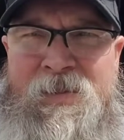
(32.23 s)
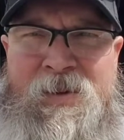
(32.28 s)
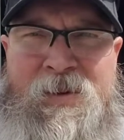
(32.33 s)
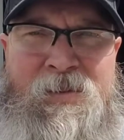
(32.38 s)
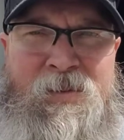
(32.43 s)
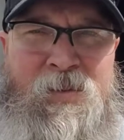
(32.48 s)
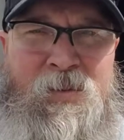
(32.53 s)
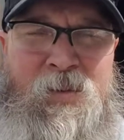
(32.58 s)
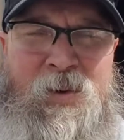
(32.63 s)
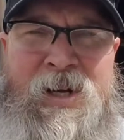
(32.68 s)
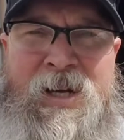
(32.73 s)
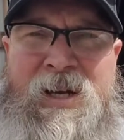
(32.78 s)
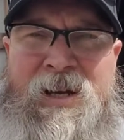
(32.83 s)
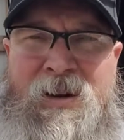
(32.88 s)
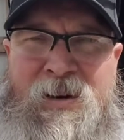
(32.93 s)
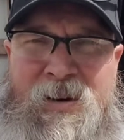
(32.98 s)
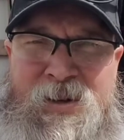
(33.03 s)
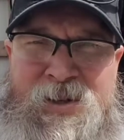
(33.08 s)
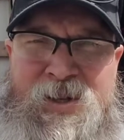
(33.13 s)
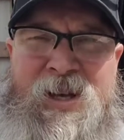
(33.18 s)
We
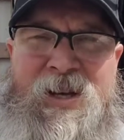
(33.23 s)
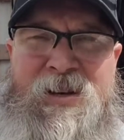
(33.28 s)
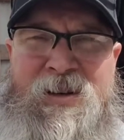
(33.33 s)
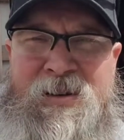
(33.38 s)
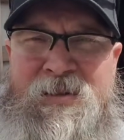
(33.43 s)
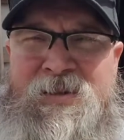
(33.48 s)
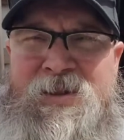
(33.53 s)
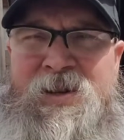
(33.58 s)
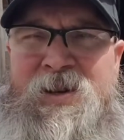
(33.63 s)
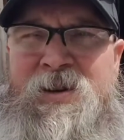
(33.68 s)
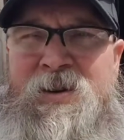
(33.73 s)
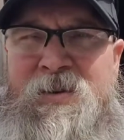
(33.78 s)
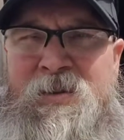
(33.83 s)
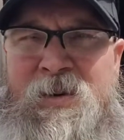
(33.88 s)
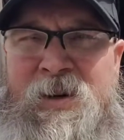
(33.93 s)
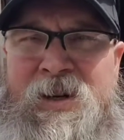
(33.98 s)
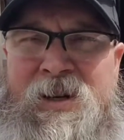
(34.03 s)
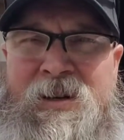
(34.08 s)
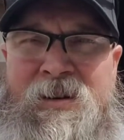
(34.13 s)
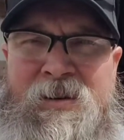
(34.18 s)
ourselves,
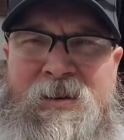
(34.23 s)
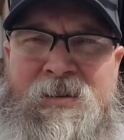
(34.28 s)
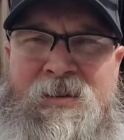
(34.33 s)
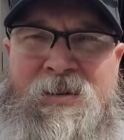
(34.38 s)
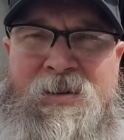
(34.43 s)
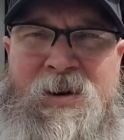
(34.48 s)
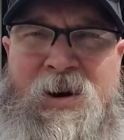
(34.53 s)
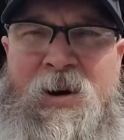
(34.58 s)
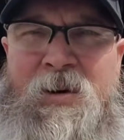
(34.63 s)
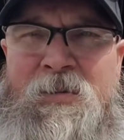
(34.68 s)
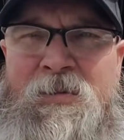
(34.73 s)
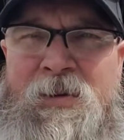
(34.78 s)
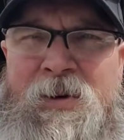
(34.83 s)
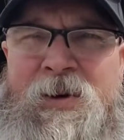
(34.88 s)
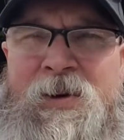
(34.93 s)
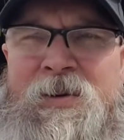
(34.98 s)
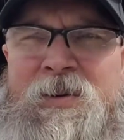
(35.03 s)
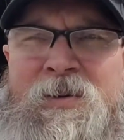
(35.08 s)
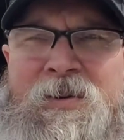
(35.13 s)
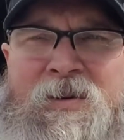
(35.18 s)
we grow
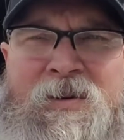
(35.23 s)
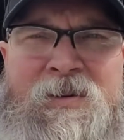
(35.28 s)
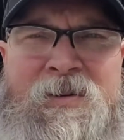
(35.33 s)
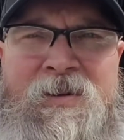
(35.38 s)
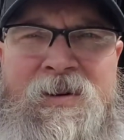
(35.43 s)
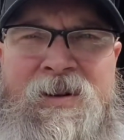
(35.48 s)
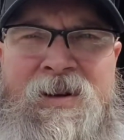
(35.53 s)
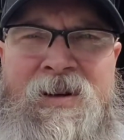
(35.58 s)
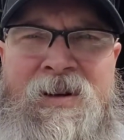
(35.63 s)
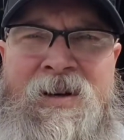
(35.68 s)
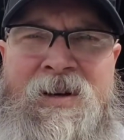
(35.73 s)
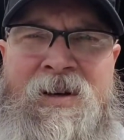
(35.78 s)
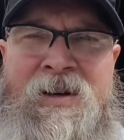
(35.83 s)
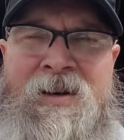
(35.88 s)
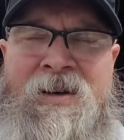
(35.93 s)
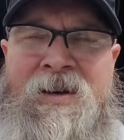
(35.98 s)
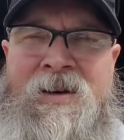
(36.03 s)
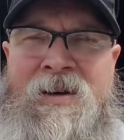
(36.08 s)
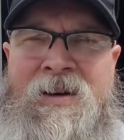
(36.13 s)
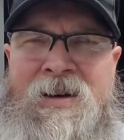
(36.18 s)
food, and
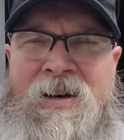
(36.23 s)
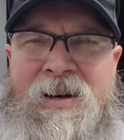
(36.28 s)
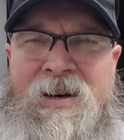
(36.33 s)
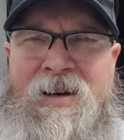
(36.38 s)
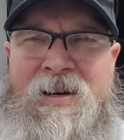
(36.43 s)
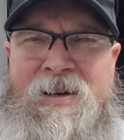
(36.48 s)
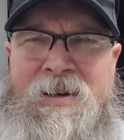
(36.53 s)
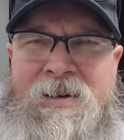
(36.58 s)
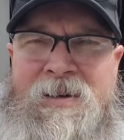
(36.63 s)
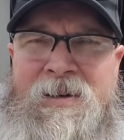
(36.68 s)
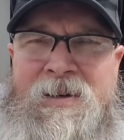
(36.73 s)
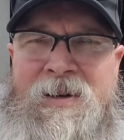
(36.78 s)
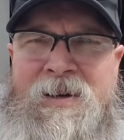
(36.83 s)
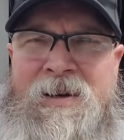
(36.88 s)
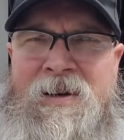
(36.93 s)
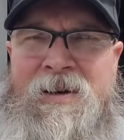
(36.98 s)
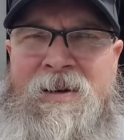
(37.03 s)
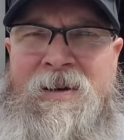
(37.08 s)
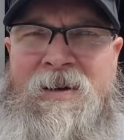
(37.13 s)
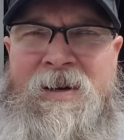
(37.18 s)

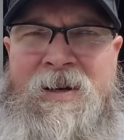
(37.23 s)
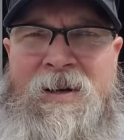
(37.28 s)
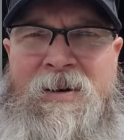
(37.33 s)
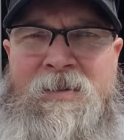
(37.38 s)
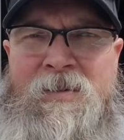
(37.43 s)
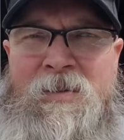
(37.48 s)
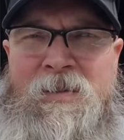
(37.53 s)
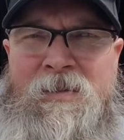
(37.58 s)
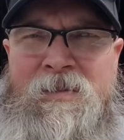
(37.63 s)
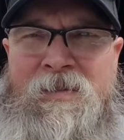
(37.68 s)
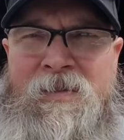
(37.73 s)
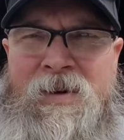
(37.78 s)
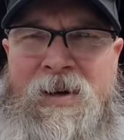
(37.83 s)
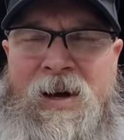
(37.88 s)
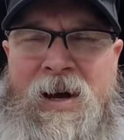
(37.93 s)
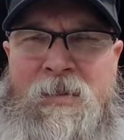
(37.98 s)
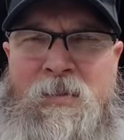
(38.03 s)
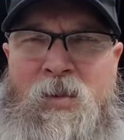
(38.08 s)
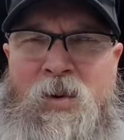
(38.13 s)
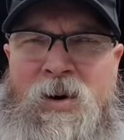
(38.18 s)

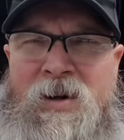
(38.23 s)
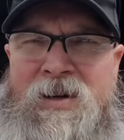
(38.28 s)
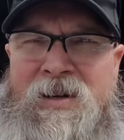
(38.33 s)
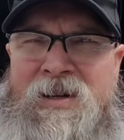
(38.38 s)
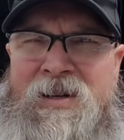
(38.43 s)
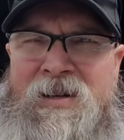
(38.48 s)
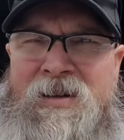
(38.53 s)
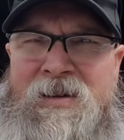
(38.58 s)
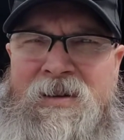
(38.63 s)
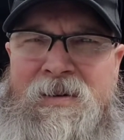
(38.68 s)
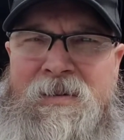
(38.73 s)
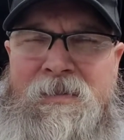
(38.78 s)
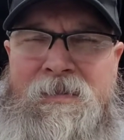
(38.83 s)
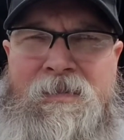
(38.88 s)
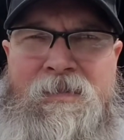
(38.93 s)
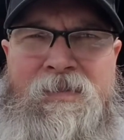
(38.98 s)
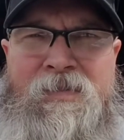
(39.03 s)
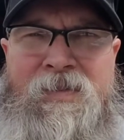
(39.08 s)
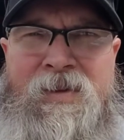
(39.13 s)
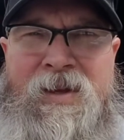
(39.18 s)
I'm wanting to
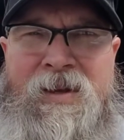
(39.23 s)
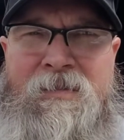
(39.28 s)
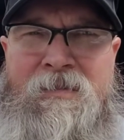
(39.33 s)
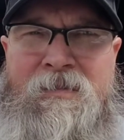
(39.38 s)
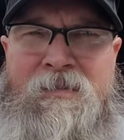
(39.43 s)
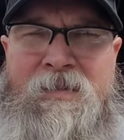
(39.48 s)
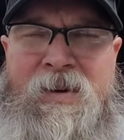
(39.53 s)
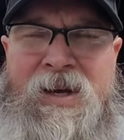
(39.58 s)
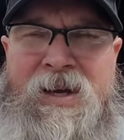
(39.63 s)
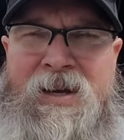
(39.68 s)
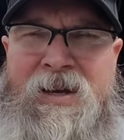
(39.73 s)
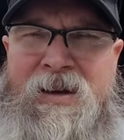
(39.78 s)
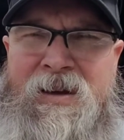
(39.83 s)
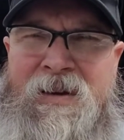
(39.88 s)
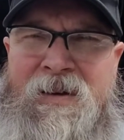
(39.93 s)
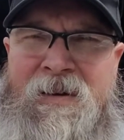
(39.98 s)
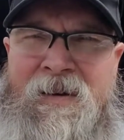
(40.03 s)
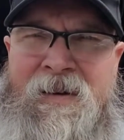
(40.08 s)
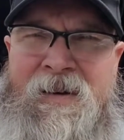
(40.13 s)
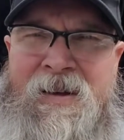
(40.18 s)
be
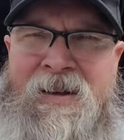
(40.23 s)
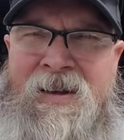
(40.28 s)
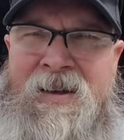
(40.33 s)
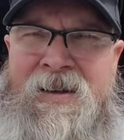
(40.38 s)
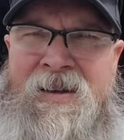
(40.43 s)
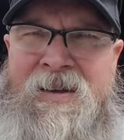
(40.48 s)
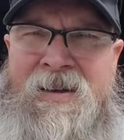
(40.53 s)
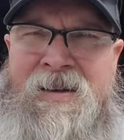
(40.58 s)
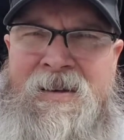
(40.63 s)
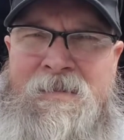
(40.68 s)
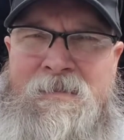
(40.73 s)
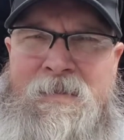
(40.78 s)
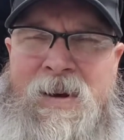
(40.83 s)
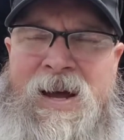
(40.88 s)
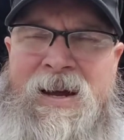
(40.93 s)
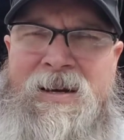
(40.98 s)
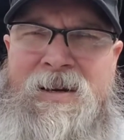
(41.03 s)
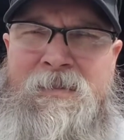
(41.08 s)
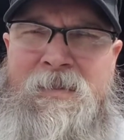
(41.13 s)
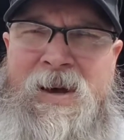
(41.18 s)

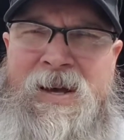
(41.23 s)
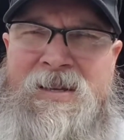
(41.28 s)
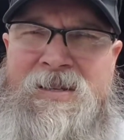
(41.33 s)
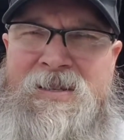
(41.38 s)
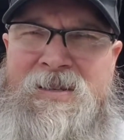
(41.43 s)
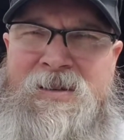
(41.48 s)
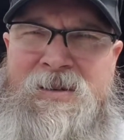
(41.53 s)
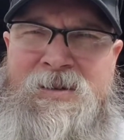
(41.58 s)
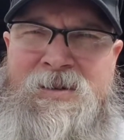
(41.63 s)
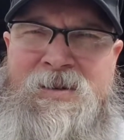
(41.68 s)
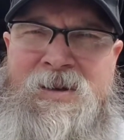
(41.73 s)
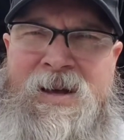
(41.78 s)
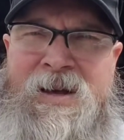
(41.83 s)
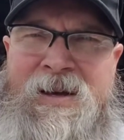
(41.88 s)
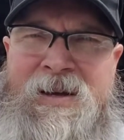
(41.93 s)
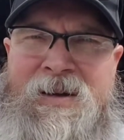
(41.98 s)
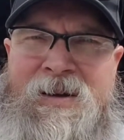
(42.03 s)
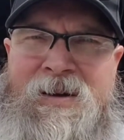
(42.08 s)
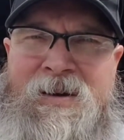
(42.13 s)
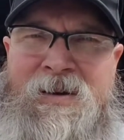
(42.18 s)
back to basics
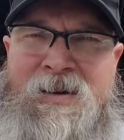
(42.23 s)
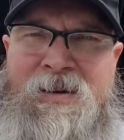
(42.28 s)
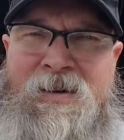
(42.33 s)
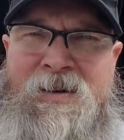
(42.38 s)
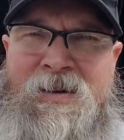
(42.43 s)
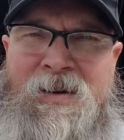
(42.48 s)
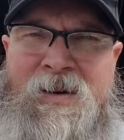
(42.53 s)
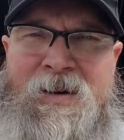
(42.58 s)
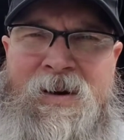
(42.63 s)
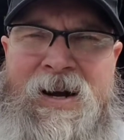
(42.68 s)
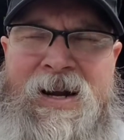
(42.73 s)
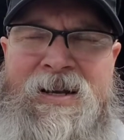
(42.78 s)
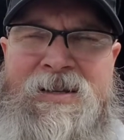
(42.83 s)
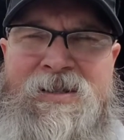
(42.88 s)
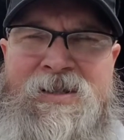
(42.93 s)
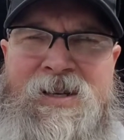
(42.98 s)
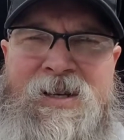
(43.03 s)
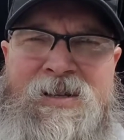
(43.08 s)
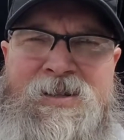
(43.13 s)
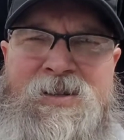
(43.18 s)
like our
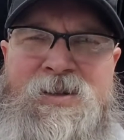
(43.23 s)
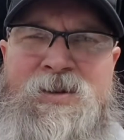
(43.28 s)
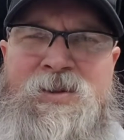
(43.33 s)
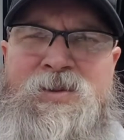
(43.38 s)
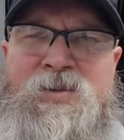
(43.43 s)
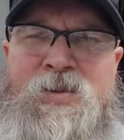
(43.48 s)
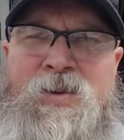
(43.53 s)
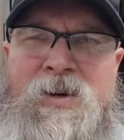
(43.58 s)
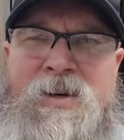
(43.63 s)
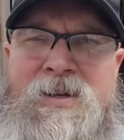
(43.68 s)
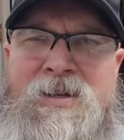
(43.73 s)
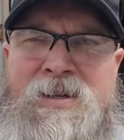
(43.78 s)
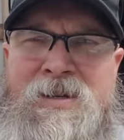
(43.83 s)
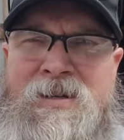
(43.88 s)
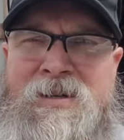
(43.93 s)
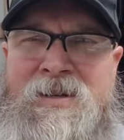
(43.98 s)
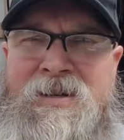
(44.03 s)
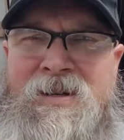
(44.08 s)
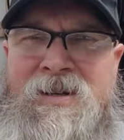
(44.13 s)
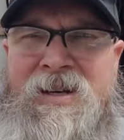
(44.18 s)
ancestors were,
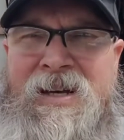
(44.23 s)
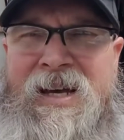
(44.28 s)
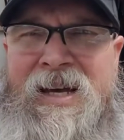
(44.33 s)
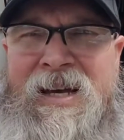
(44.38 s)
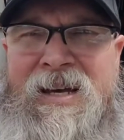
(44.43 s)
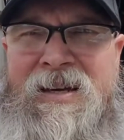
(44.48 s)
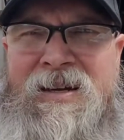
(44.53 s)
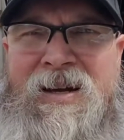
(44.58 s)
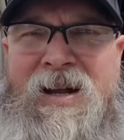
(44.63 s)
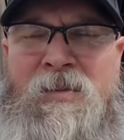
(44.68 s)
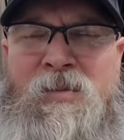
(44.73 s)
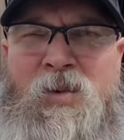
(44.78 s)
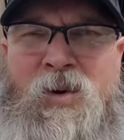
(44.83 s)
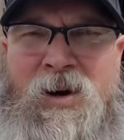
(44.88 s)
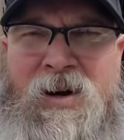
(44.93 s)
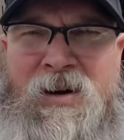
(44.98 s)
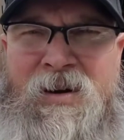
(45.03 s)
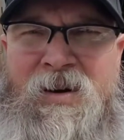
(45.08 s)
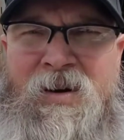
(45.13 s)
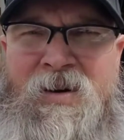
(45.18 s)
and I'm
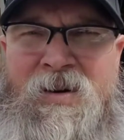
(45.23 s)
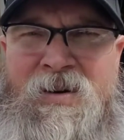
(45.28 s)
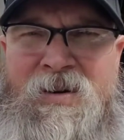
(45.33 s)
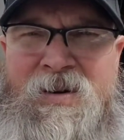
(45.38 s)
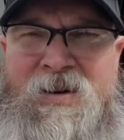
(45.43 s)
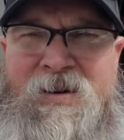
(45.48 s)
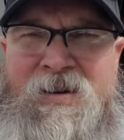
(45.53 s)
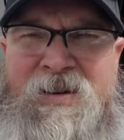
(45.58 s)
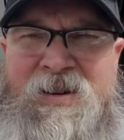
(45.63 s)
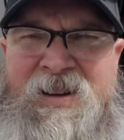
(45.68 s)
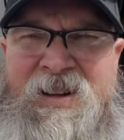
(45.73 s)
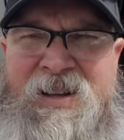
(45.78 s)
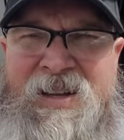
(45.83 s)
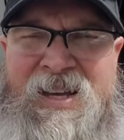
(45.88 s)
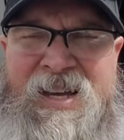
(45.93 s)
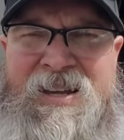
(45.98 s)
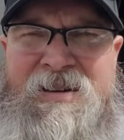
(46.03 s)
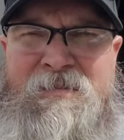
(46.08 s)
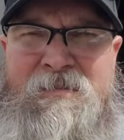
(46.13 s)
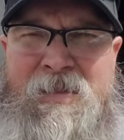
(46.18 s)
working hard on
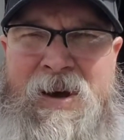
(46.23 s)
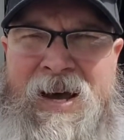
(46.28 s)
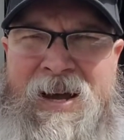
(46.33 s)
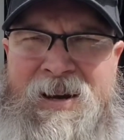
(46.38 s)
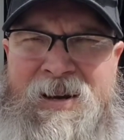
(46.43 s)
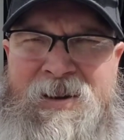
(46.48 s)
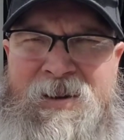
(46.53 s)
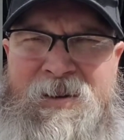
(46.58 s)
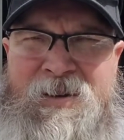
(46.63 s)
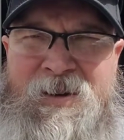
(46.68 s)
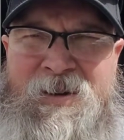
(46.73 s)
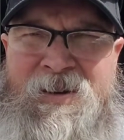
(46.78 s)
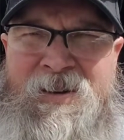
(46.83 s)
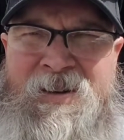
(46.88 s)
getting back to it